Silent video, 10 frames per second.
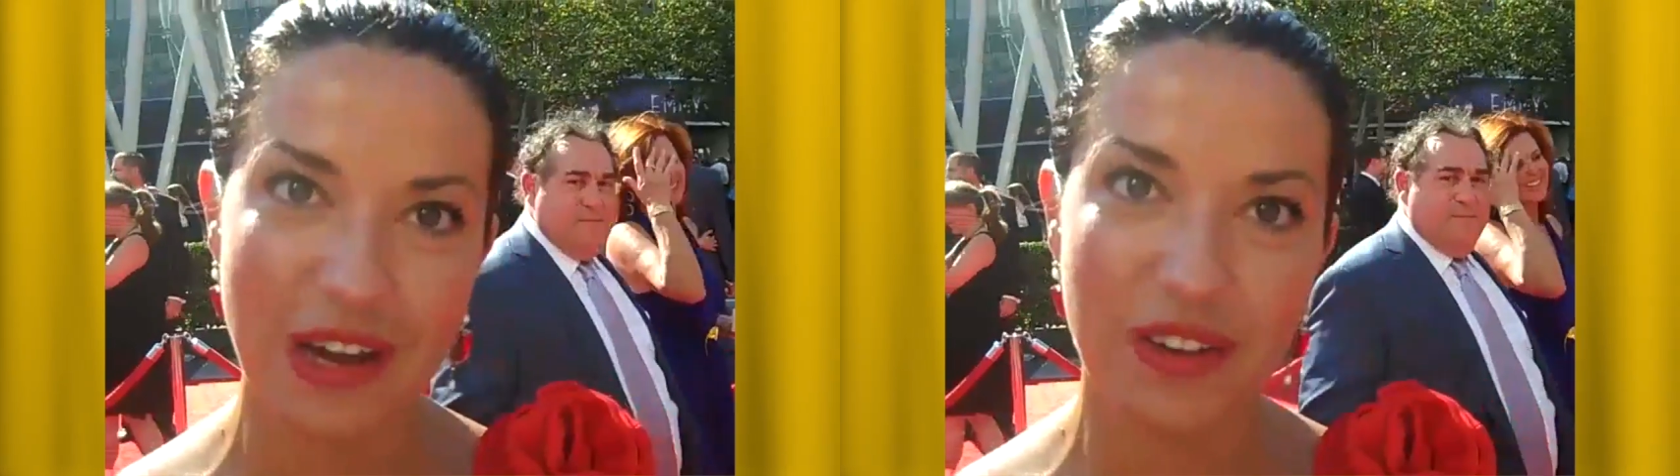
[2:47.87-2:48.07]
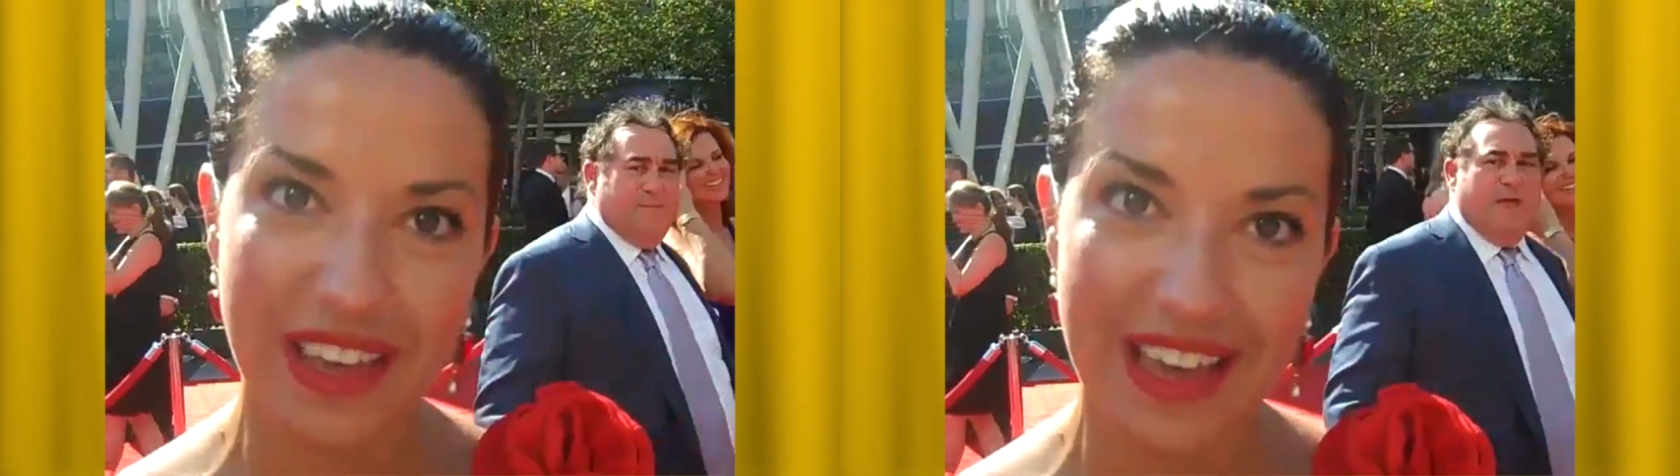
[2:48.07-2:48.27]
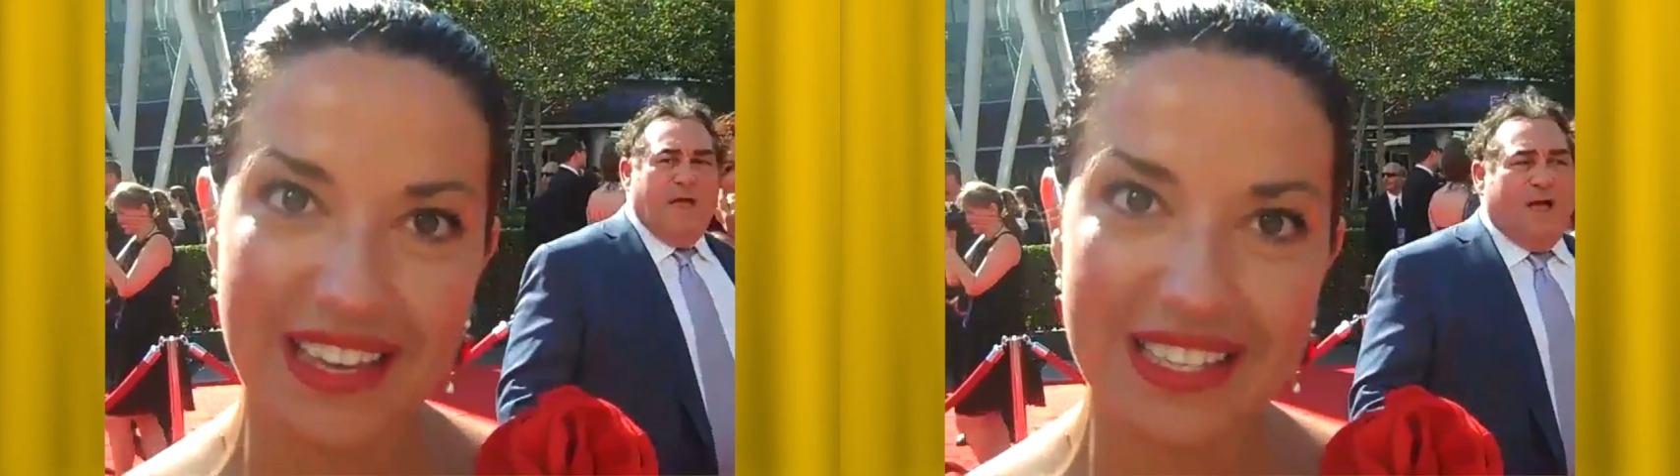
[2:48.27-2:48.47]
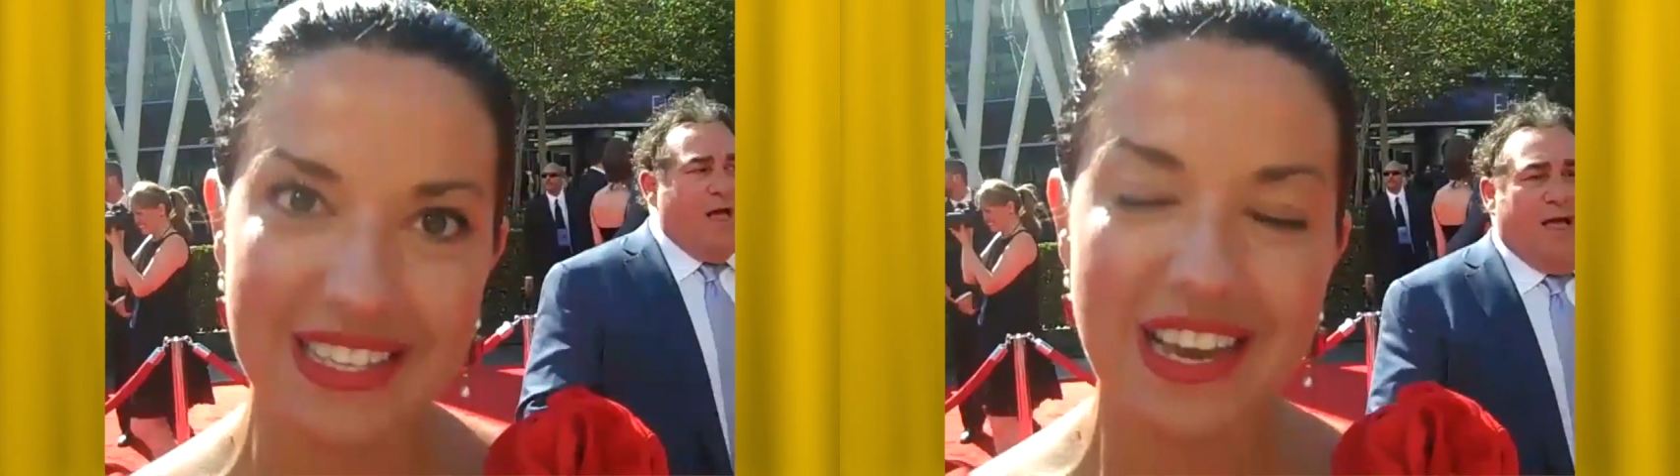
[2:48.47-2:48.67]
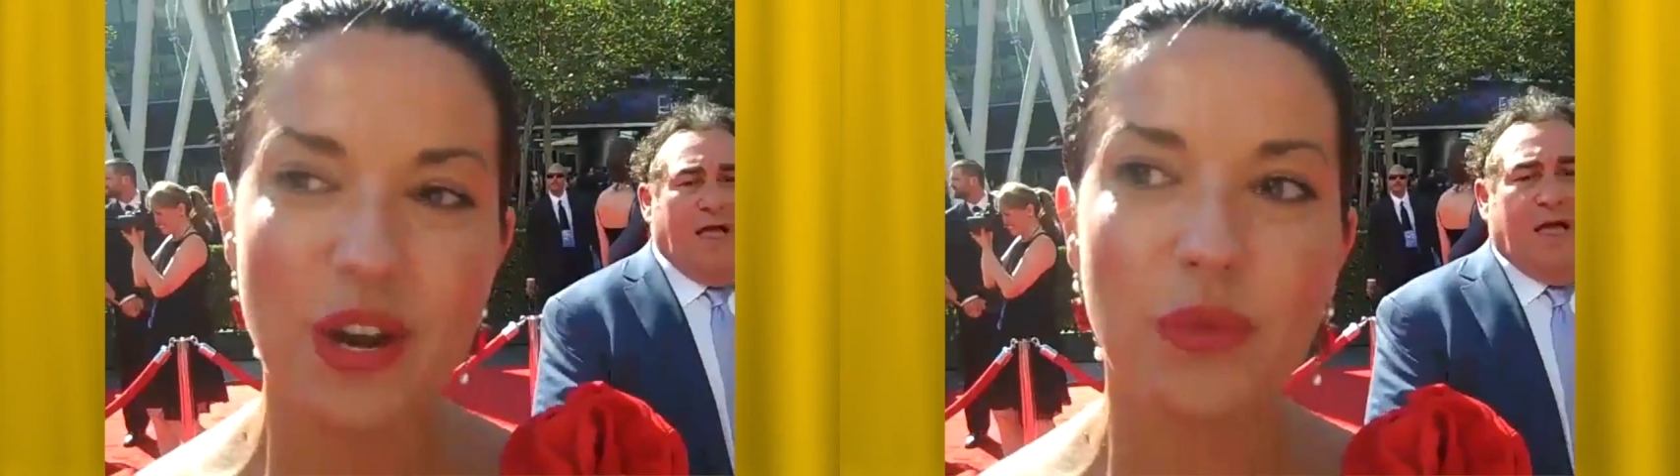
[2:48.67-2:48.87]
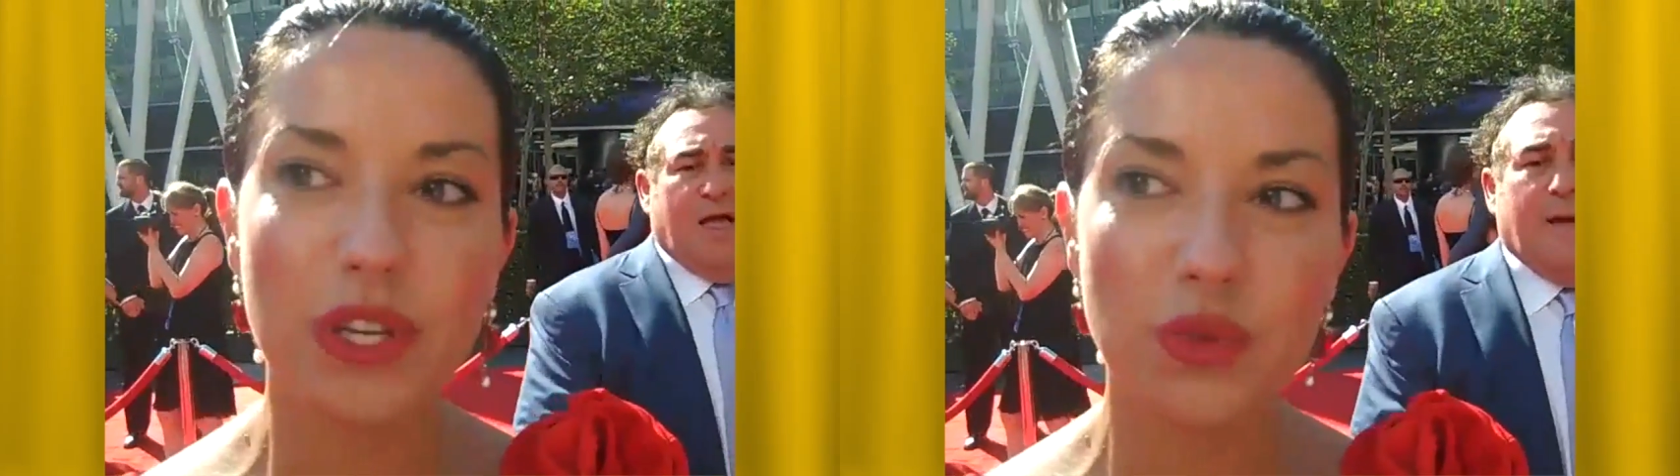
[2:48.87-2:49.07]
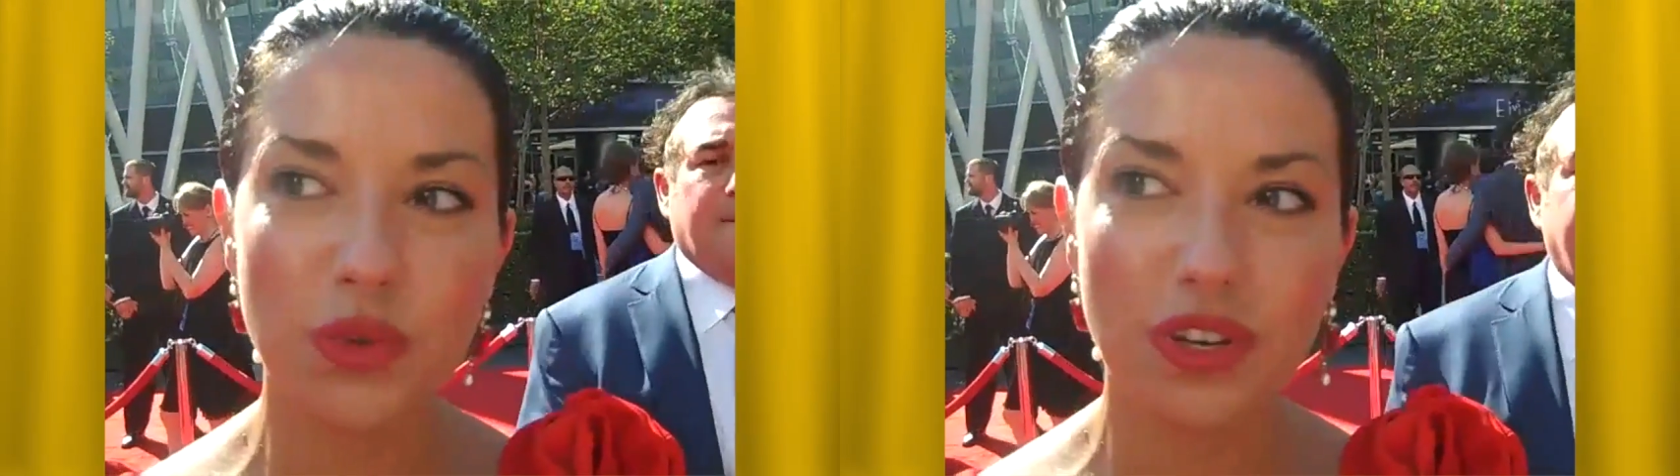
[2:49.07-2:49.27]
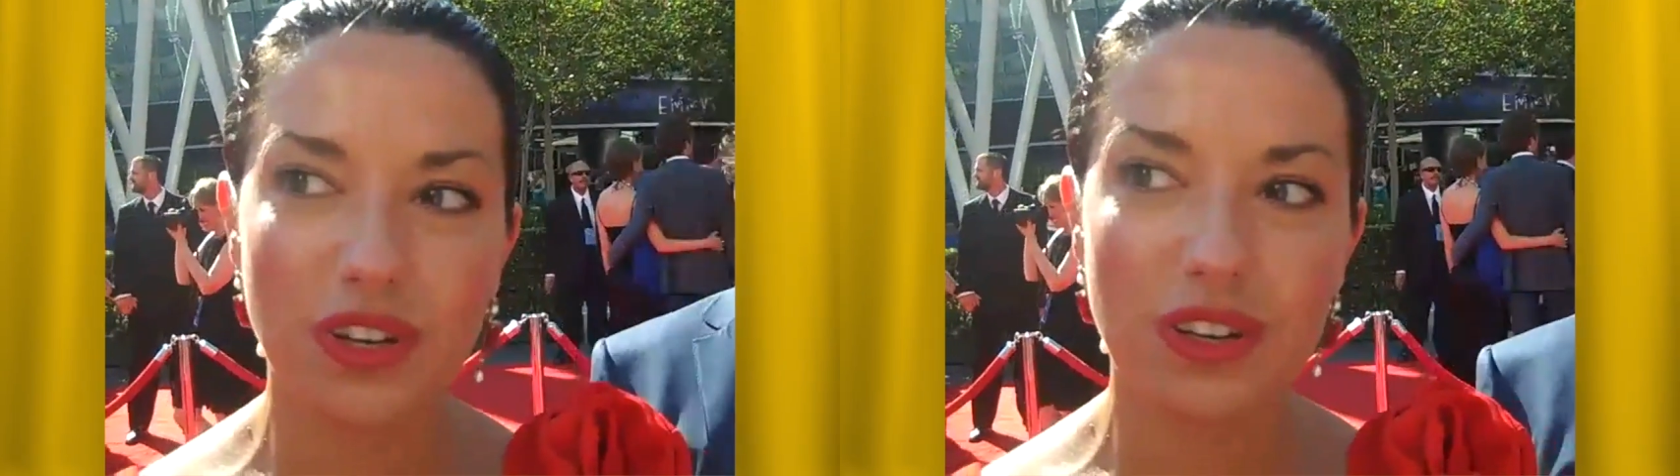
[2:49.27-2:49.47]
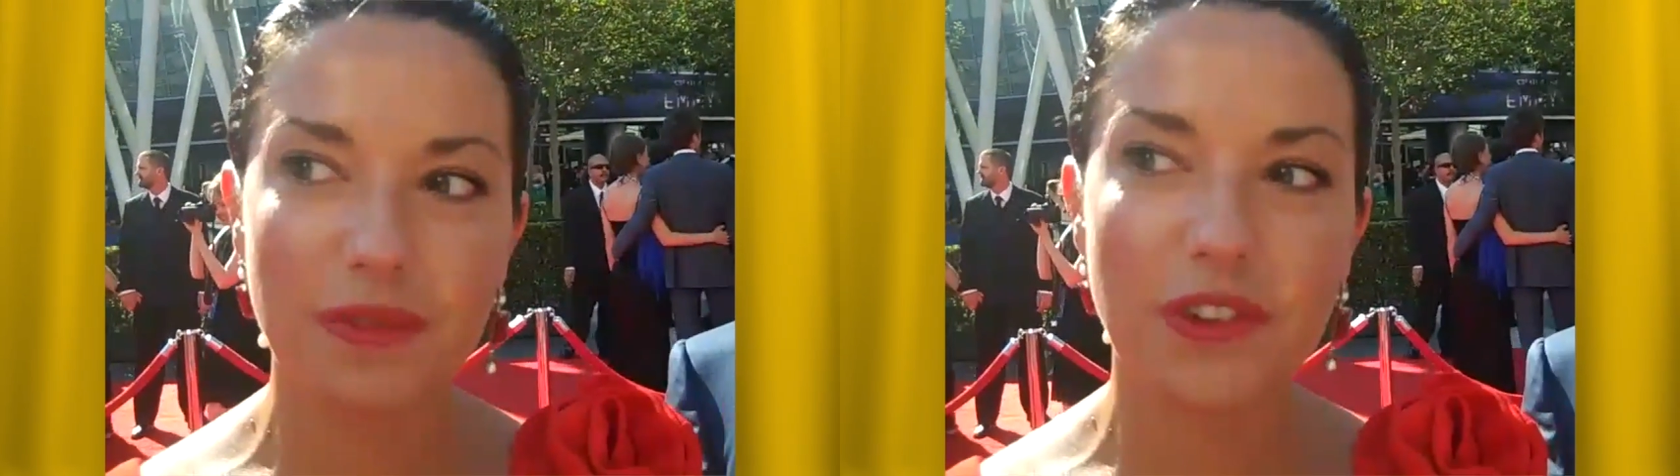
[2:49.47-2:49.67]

our cast, which were